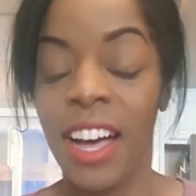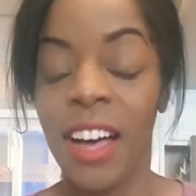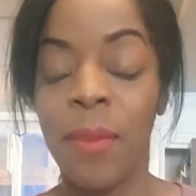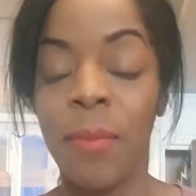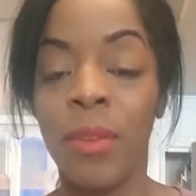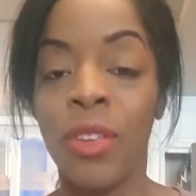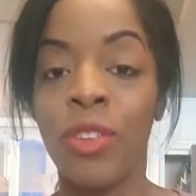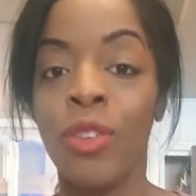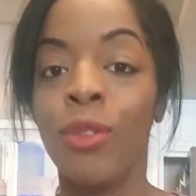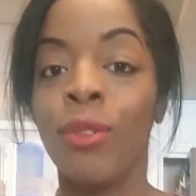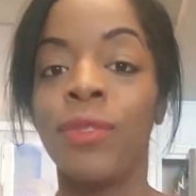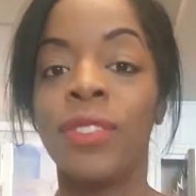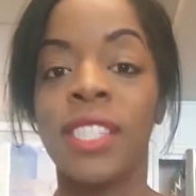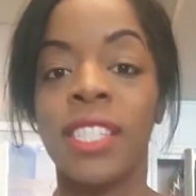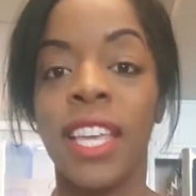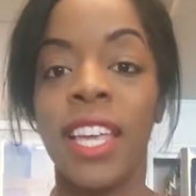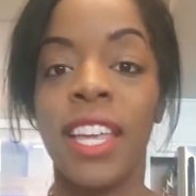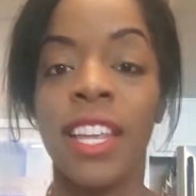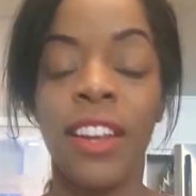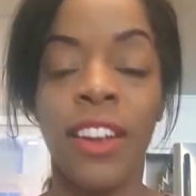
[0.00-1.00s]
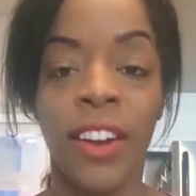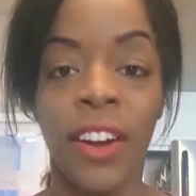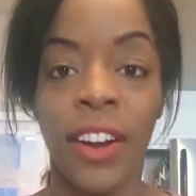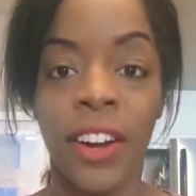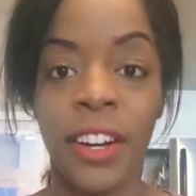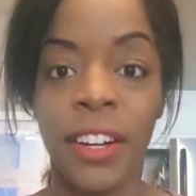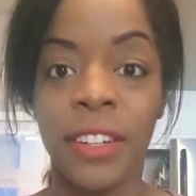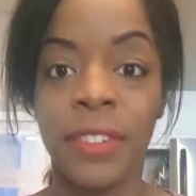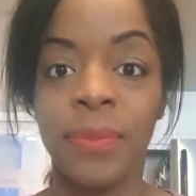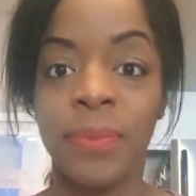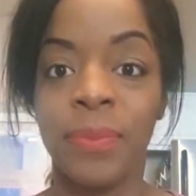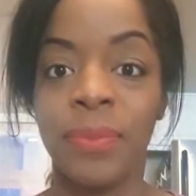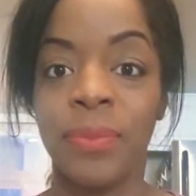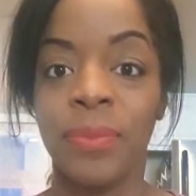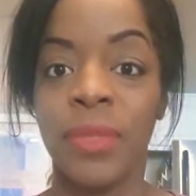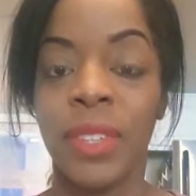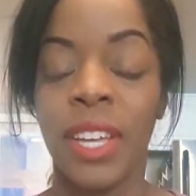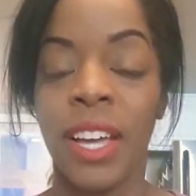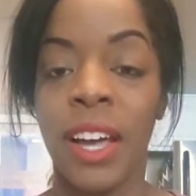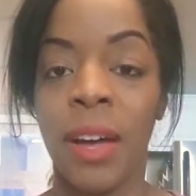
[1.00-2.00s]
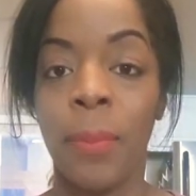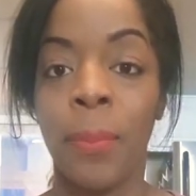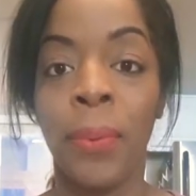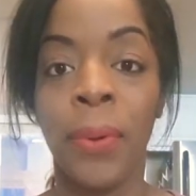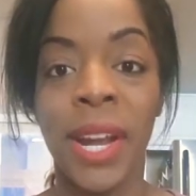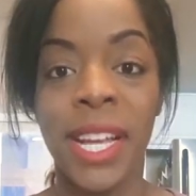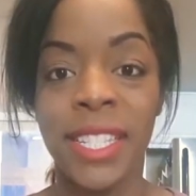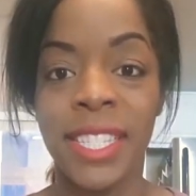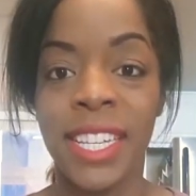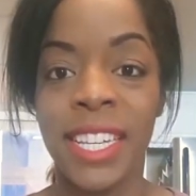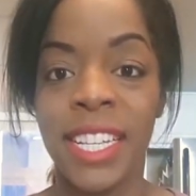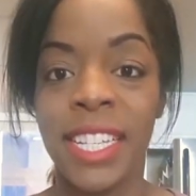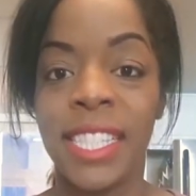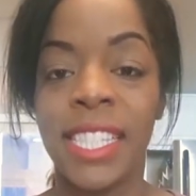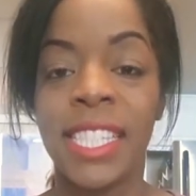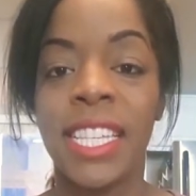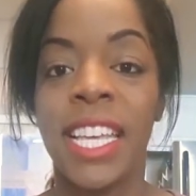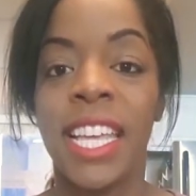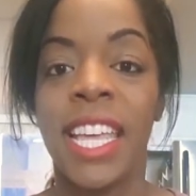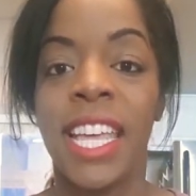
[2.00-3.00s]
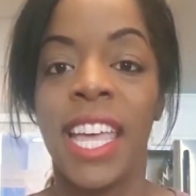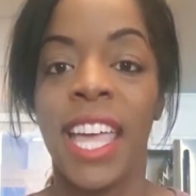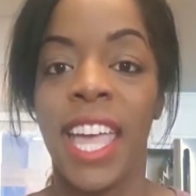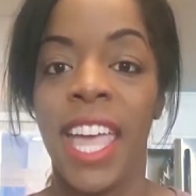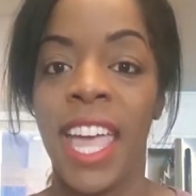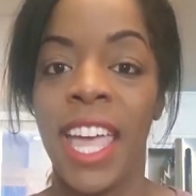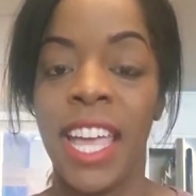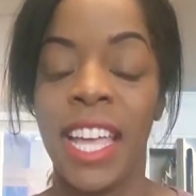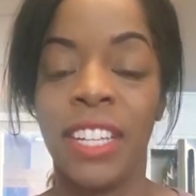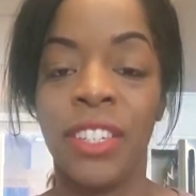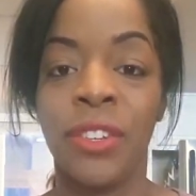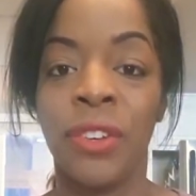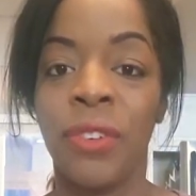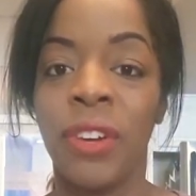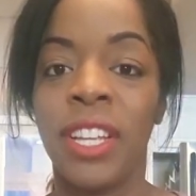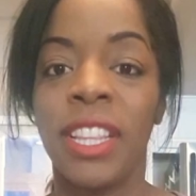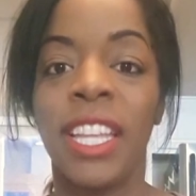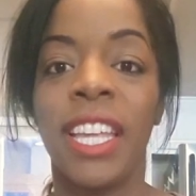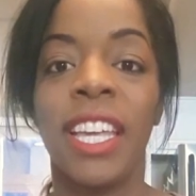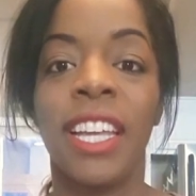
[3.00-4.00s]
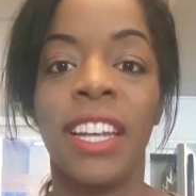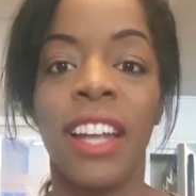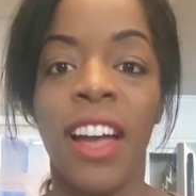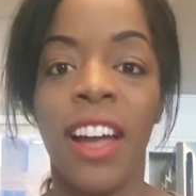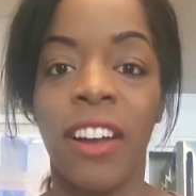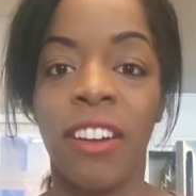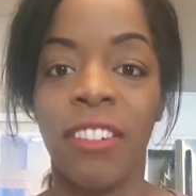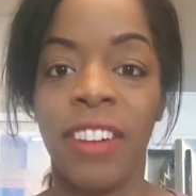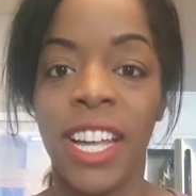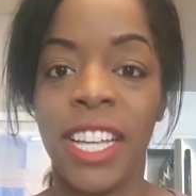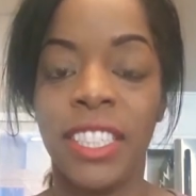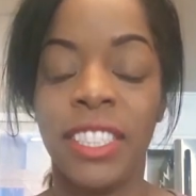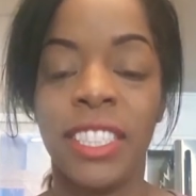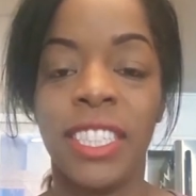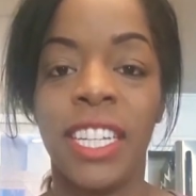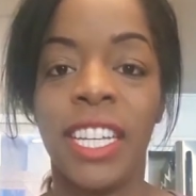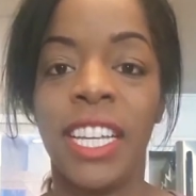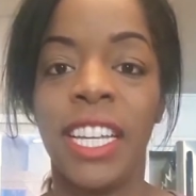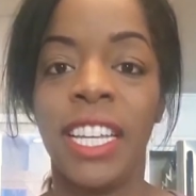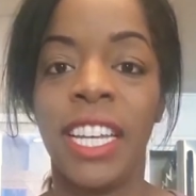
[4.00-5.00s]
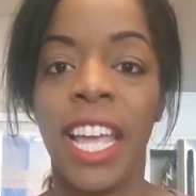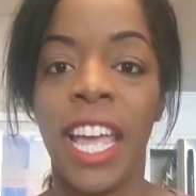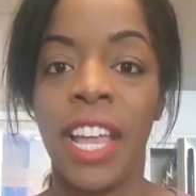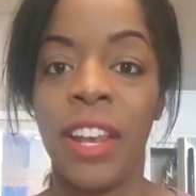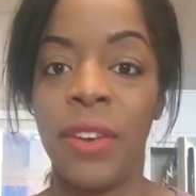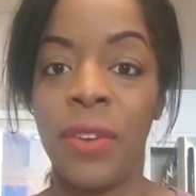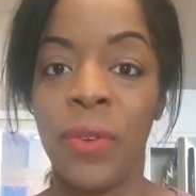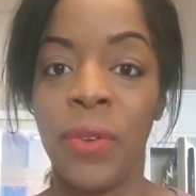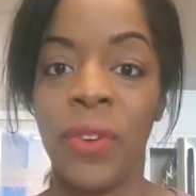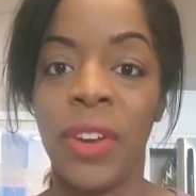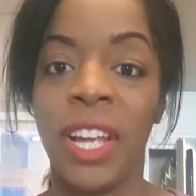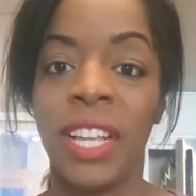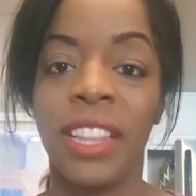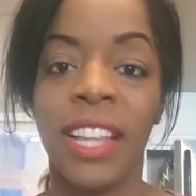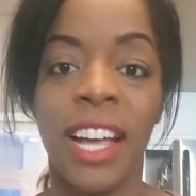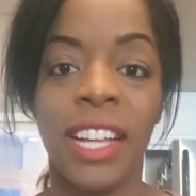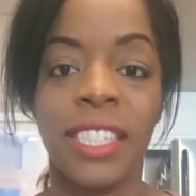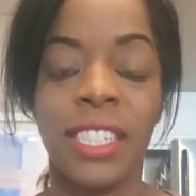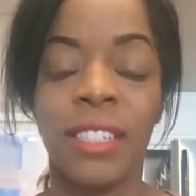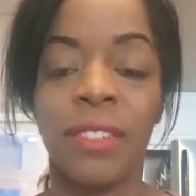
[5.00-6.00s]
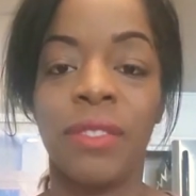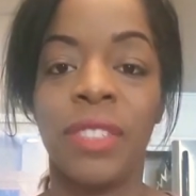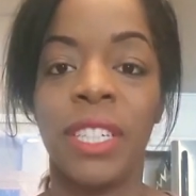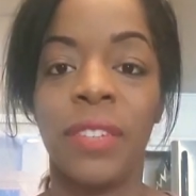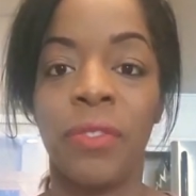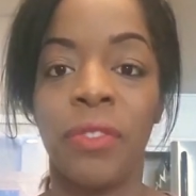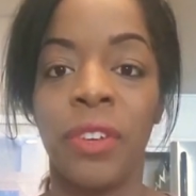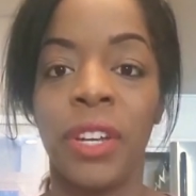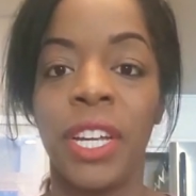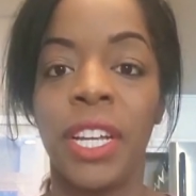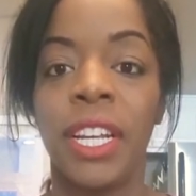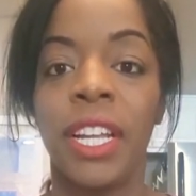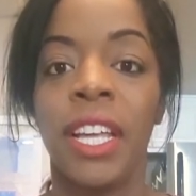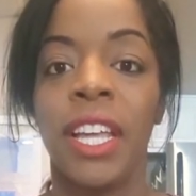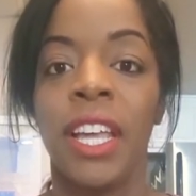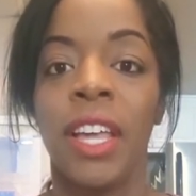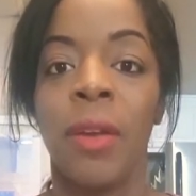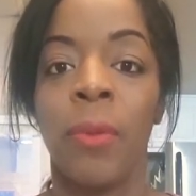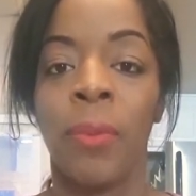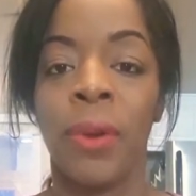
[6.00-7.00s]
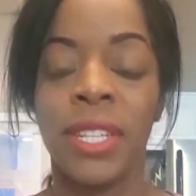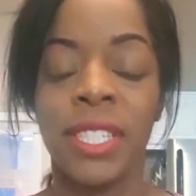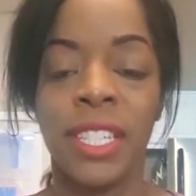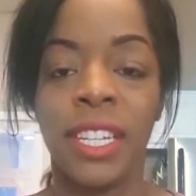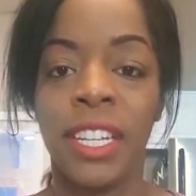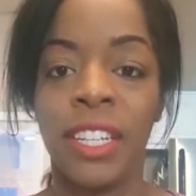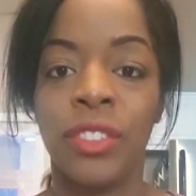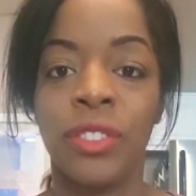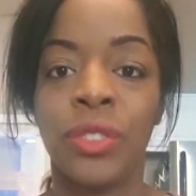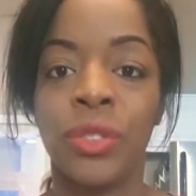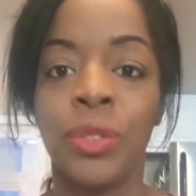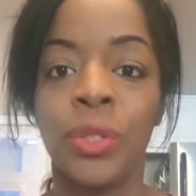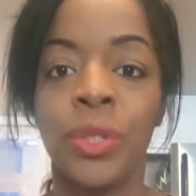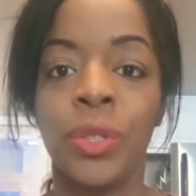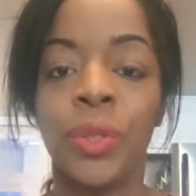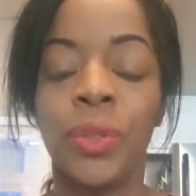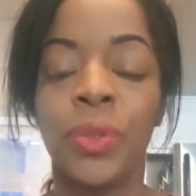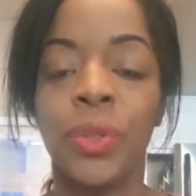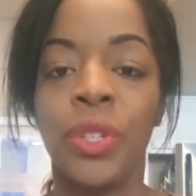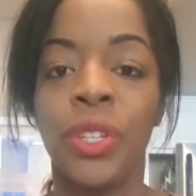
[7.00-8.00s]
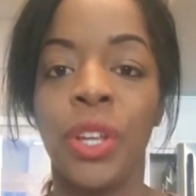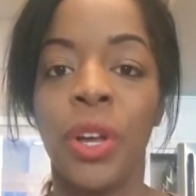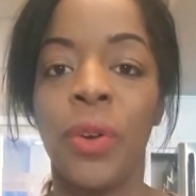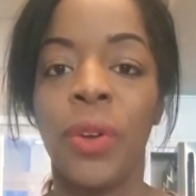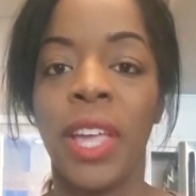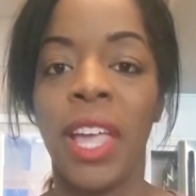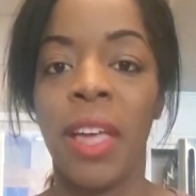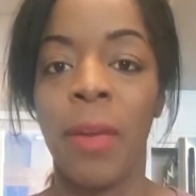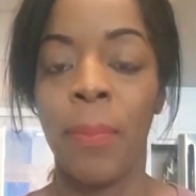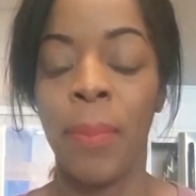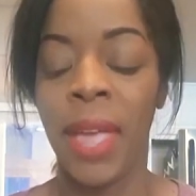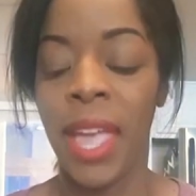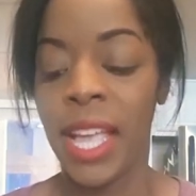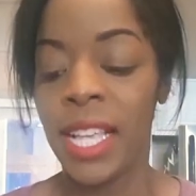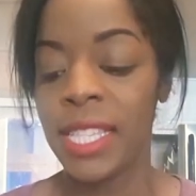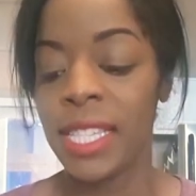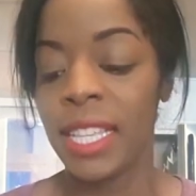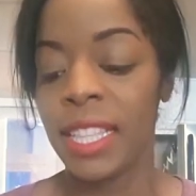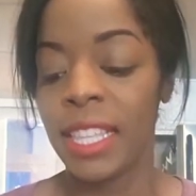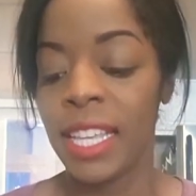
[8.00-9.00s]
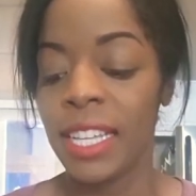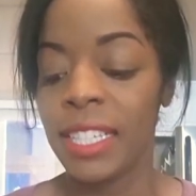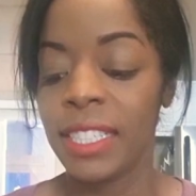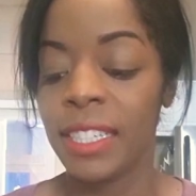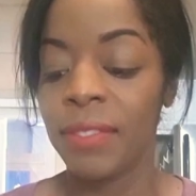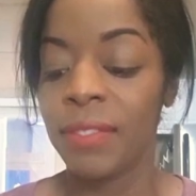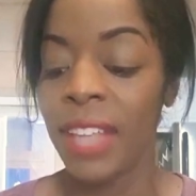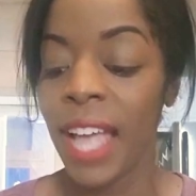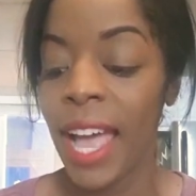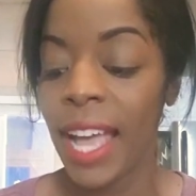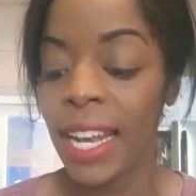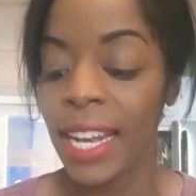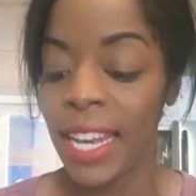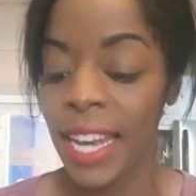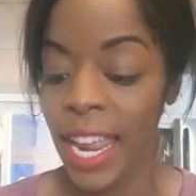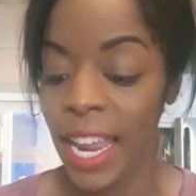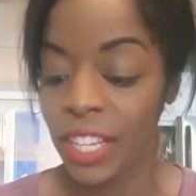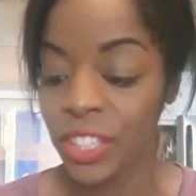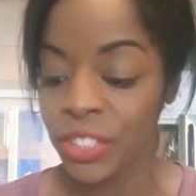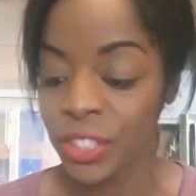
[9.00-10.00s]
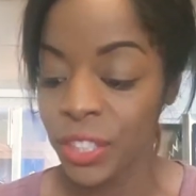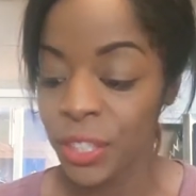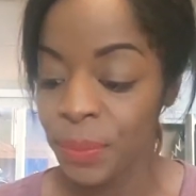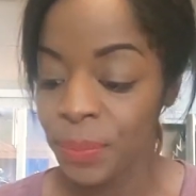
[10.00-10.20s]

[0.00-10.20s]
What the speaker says: You've seen her presence during the inauguration and during lots of different presidential, campaigns and things of that nature.